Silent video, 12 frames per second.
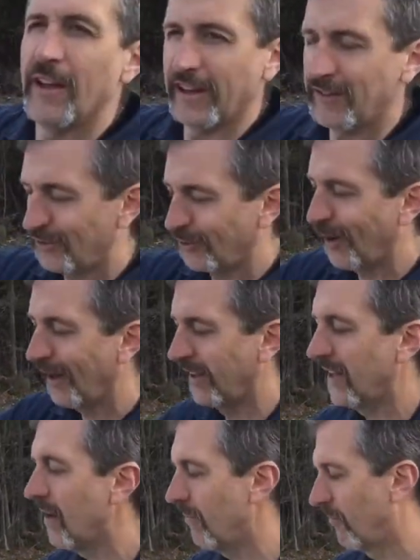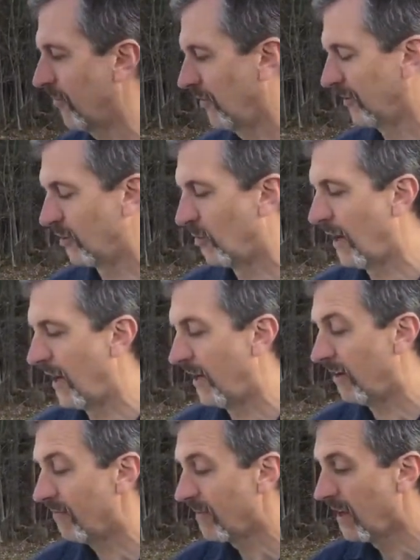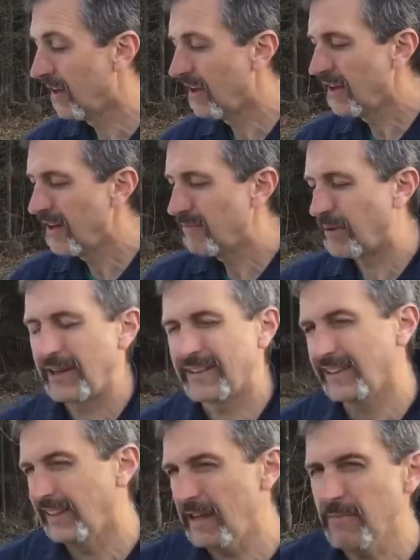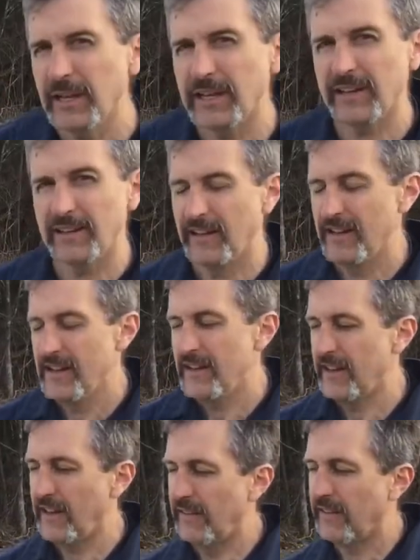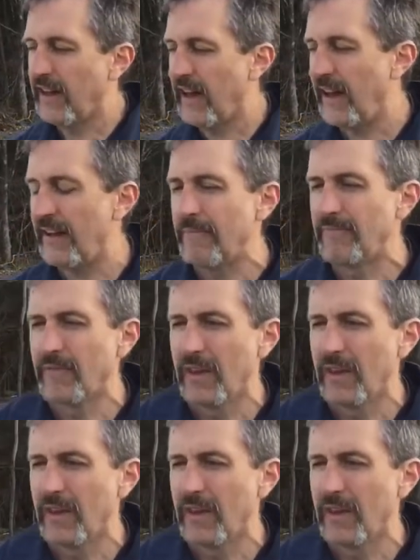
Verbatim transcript: like swelling up for a little while but it's limited in that